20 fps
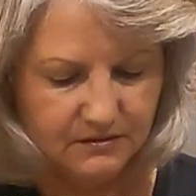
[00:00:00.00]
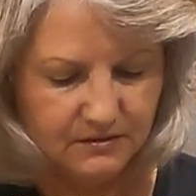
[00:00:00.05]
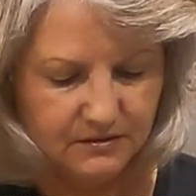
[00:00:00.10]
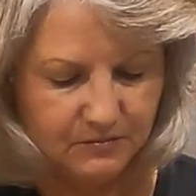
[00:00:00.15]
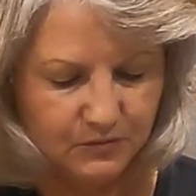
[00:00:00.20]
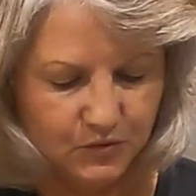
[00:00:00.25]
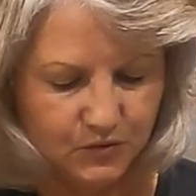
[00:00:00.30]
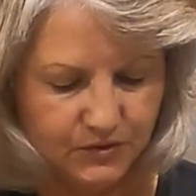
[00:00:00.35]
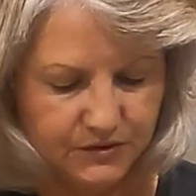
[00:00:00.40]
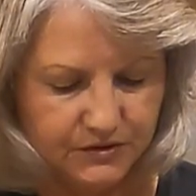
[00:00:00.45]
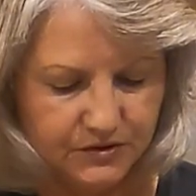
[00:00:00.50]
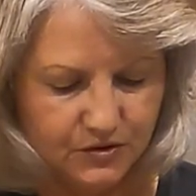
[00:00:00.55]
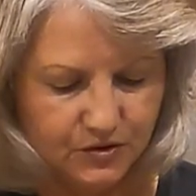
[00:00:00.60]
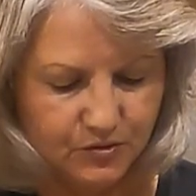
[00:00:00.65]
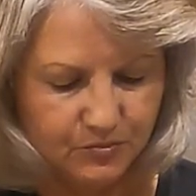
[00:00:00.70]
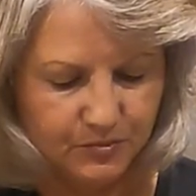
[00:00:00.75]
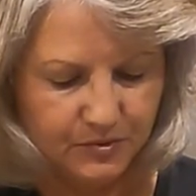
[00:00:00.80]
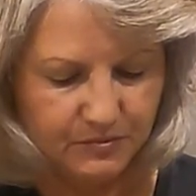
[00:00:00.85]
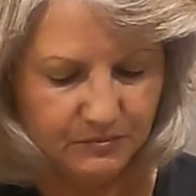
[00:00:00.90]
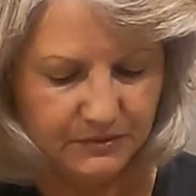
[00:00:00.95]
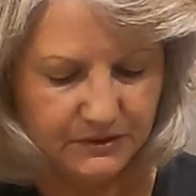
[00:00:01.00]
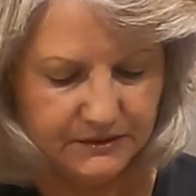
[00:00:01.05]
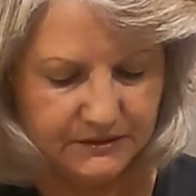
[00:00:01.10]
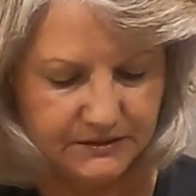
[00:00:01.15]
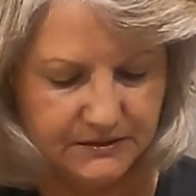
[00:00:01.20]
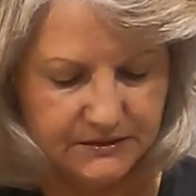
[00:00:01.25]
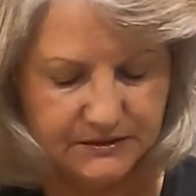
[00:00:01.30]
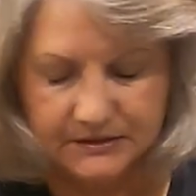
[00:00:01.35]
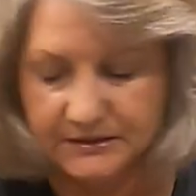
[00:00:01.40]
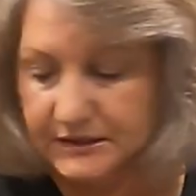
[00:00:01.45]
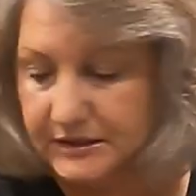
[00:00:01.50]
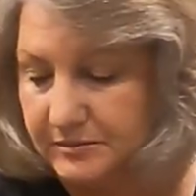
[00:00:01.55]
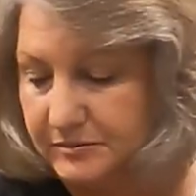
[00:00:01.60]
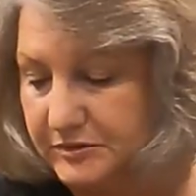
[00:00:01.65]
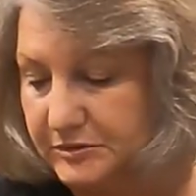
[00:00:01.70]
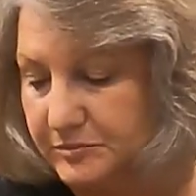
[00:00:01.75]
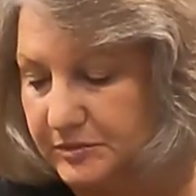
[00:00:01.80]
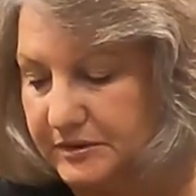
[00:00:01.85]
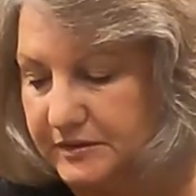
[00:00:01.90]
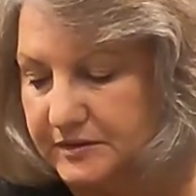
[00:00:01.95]
I'm going to open my
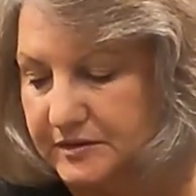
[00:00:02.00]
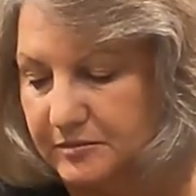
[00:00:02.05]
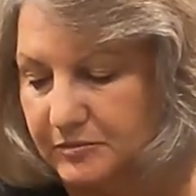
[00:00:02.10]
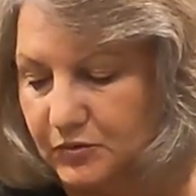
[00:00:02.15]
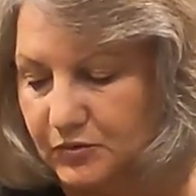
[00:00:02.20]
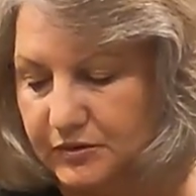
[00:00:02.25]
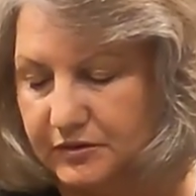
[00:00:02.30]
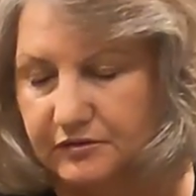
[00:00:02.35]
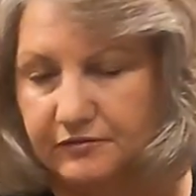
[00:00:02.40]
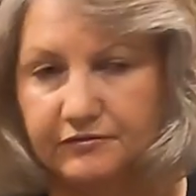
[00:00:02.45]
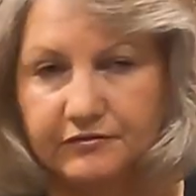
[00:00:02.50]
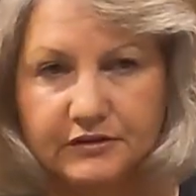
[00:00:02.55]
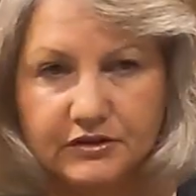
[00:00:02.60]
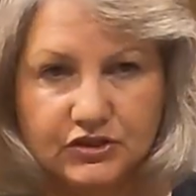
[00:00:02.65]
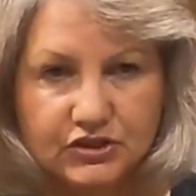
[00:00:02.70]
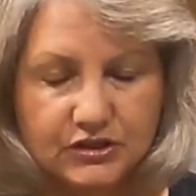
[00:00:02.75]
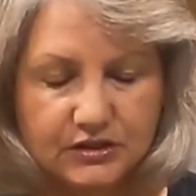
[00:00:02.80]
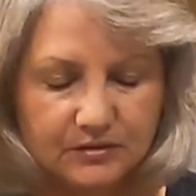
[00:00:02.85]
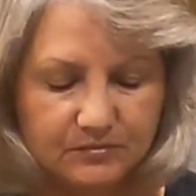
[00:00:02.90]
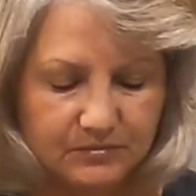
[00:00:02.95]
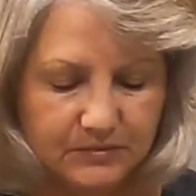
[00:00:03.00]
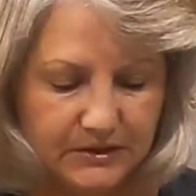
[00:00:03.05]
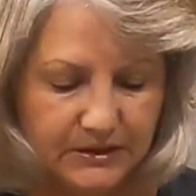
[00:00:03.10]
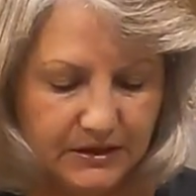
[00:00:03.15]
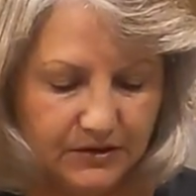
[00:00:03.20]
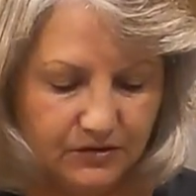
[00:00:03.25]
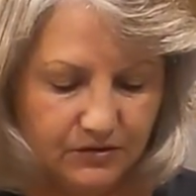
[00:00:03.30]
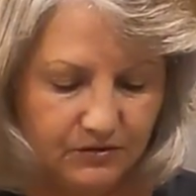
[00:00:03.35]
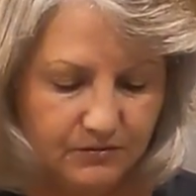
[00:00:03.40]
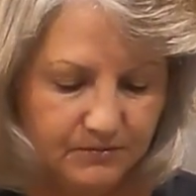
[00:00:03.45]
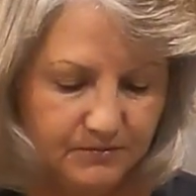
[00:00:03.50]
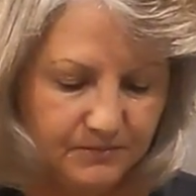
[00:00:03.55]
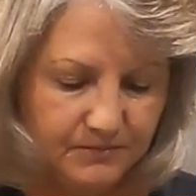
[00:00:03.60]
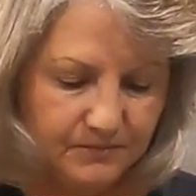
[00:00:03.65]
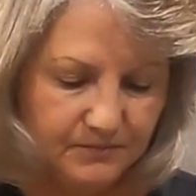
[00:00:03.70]
seams because I'm going to finish them later.